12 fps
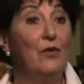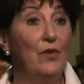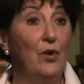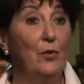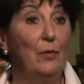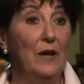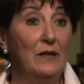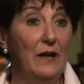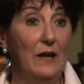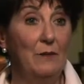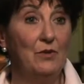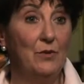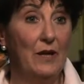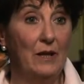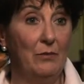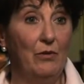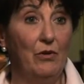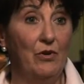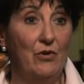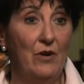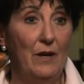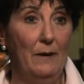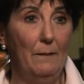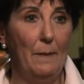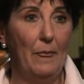of her blood came to our laboratory.